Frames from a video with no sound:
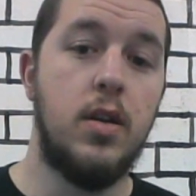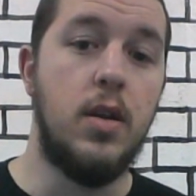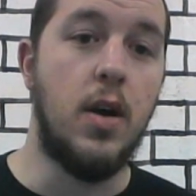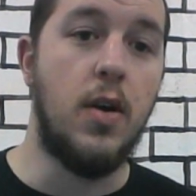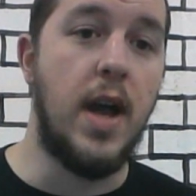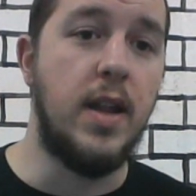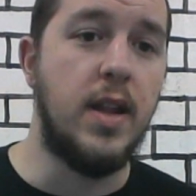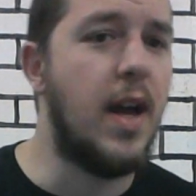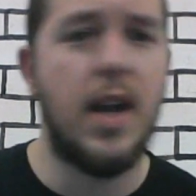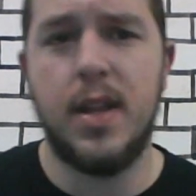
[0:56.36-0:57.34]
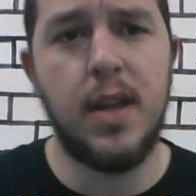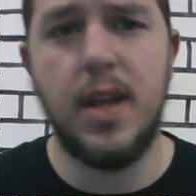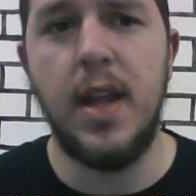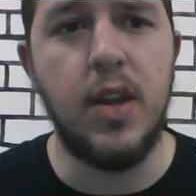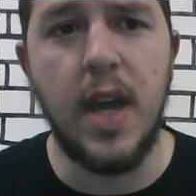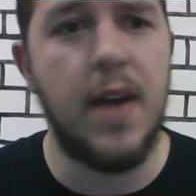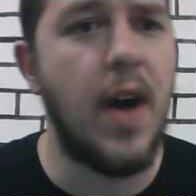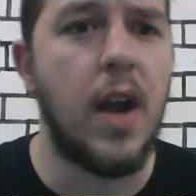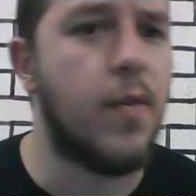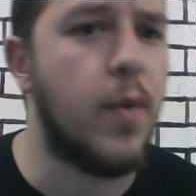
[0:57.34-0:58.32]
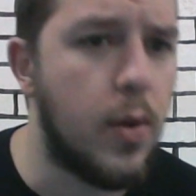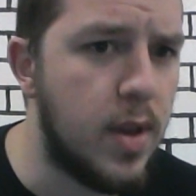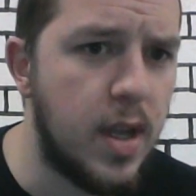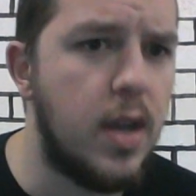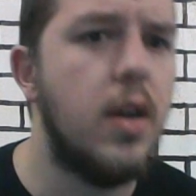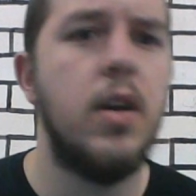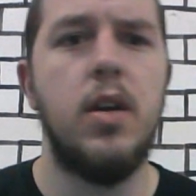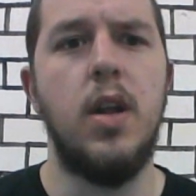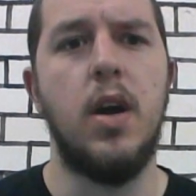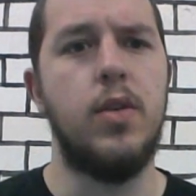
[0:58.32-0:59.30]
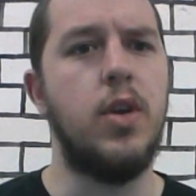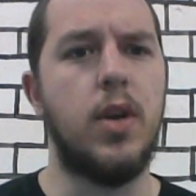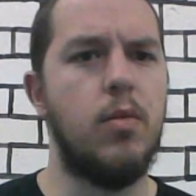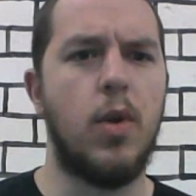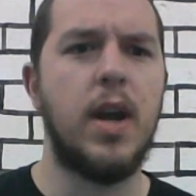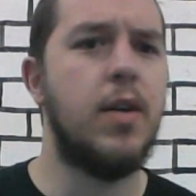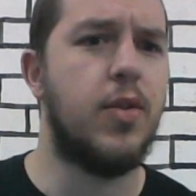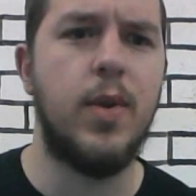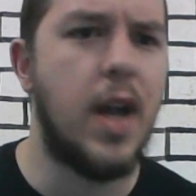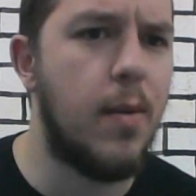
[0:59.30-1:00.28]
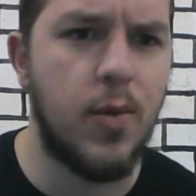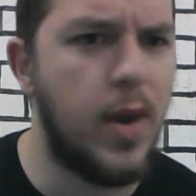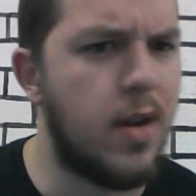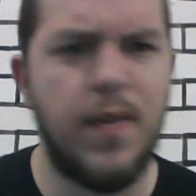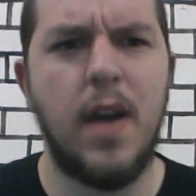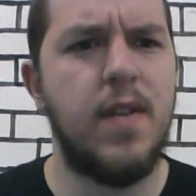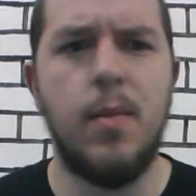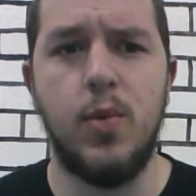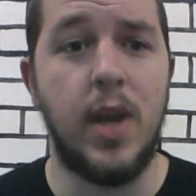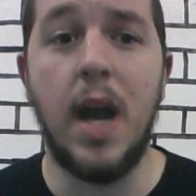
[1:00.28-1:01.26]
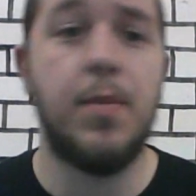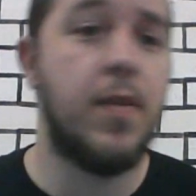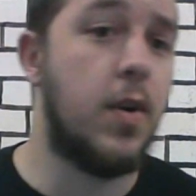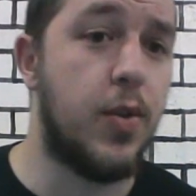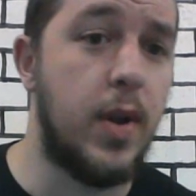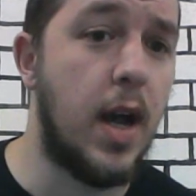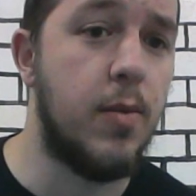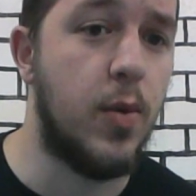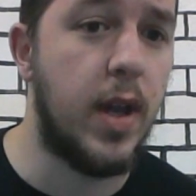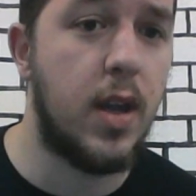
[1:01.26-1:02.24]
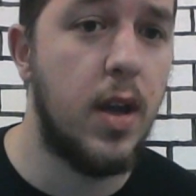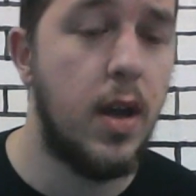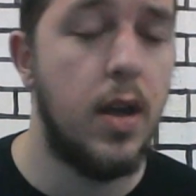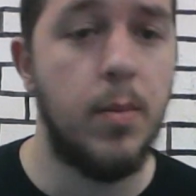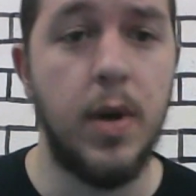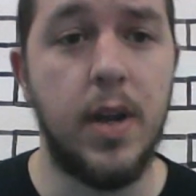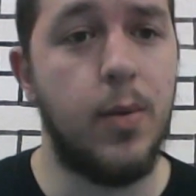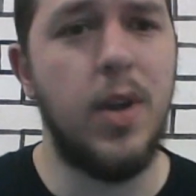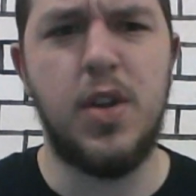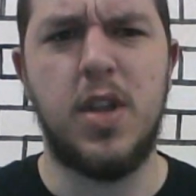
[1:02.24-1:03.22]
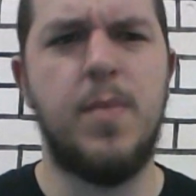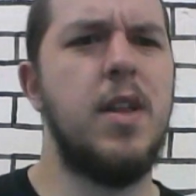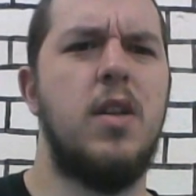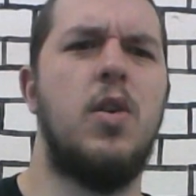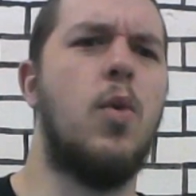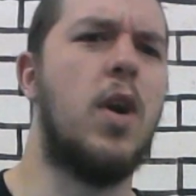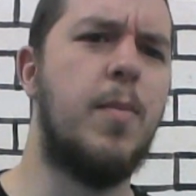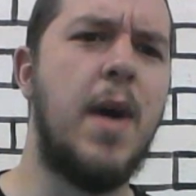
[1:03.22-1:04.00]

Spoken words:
you know, and that's not to say that you can't have higher frequency. You know, you can work out 3 times a week or 5 times a week. I prefer 3 times a week, but it really just depends on your work